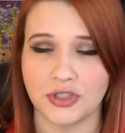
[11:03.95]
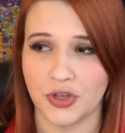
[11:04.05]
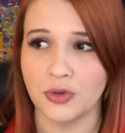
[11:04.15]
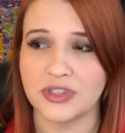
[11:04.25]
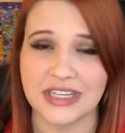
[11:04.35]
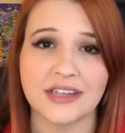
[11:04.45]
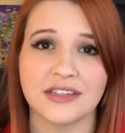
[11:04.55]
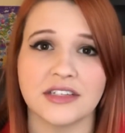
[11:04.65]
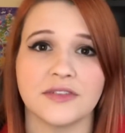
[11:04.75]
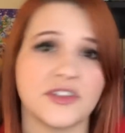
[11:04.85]

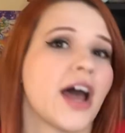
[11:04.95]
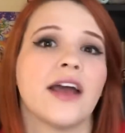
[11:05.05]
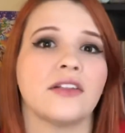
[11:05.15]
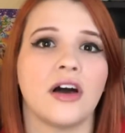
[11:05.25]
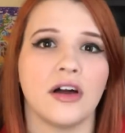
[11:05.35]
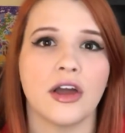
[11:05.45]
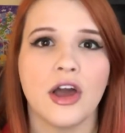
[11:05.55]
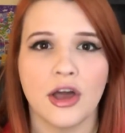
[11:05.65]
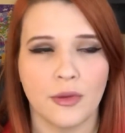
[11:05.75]
sentences of dialogue,